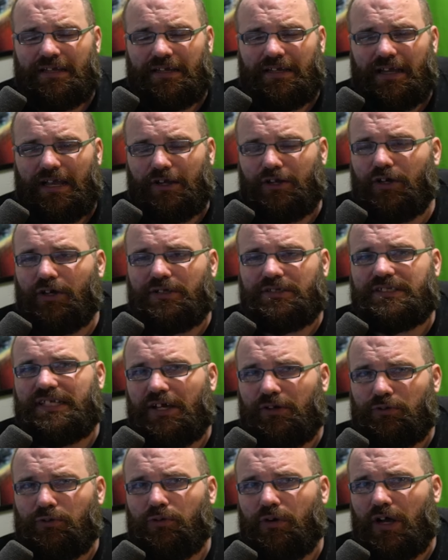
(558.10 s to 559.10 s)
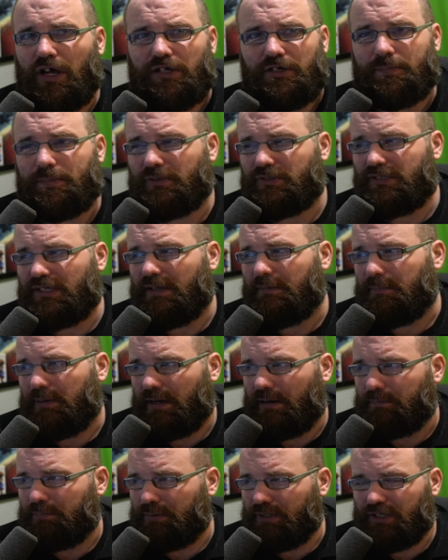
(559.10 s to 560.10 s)
I couldn't tell you 100%, but
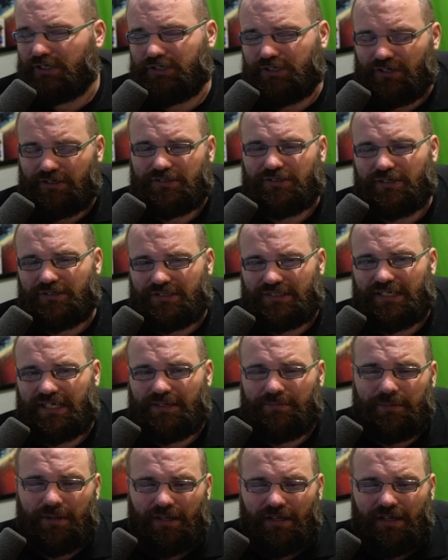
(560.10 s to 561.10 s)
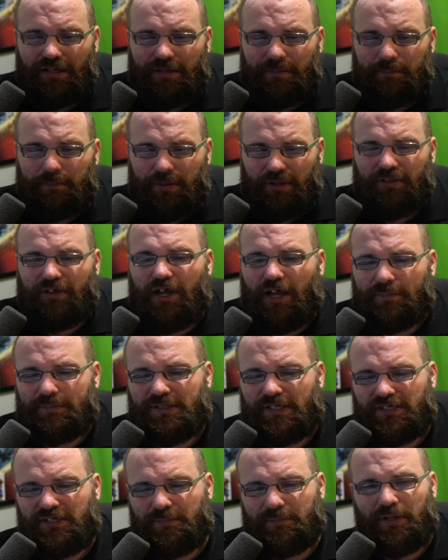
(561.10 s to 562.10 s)
I'm pretty sure it's on Steam. Put in the comment
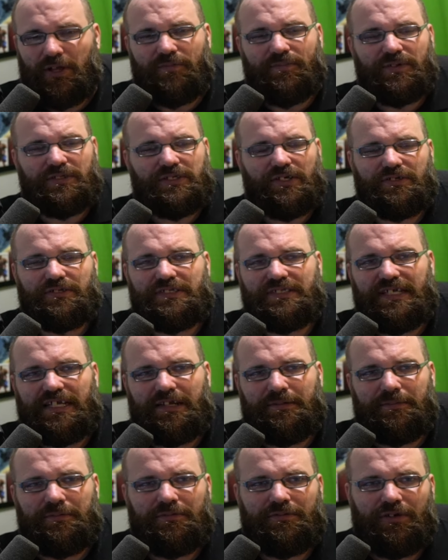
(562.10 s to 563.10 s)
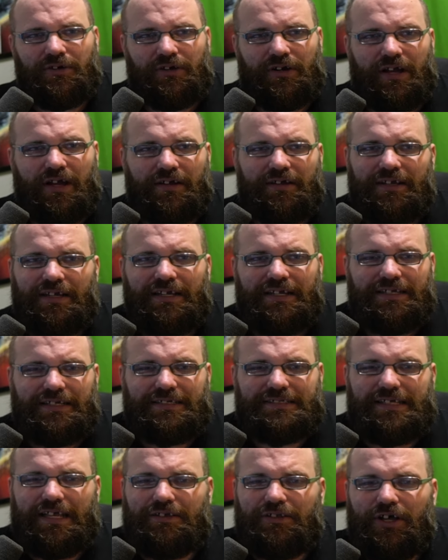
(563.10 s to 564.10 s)
section below if it's on Steam or not.
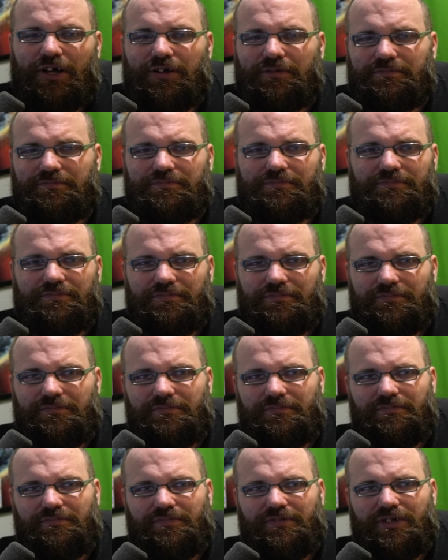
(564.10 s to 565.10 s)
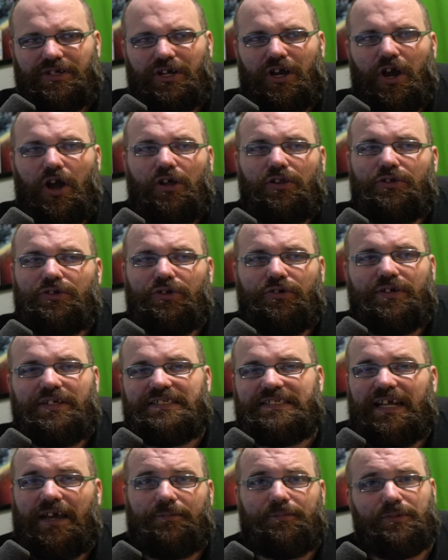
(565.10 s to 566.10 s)
It's like, look, Call of Duty's
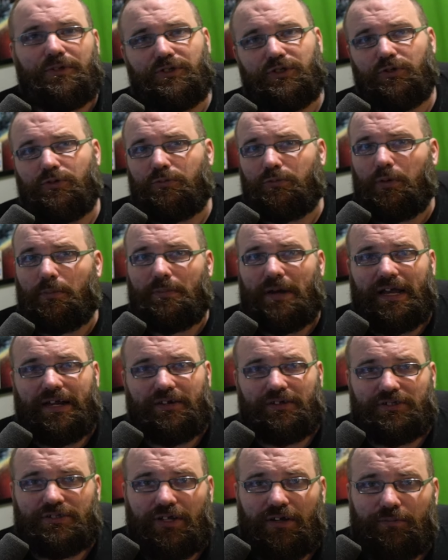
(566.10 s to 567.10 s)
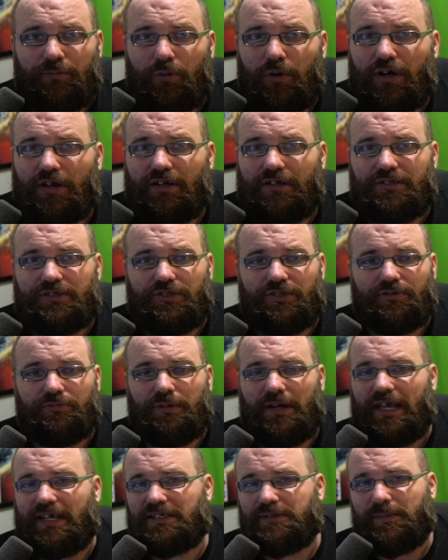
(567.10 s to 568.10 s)
definitely doing what Microsoft wanted to,
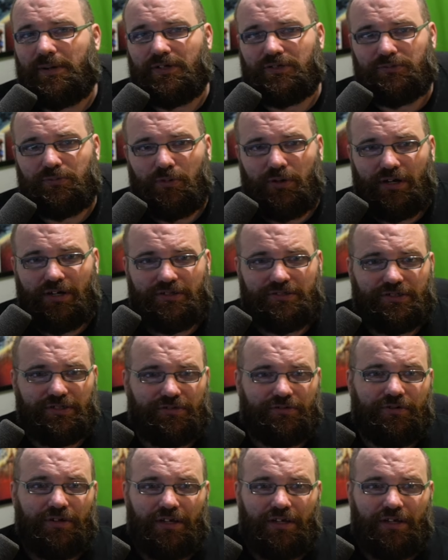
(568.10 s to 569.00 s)
what Xbox wanted to.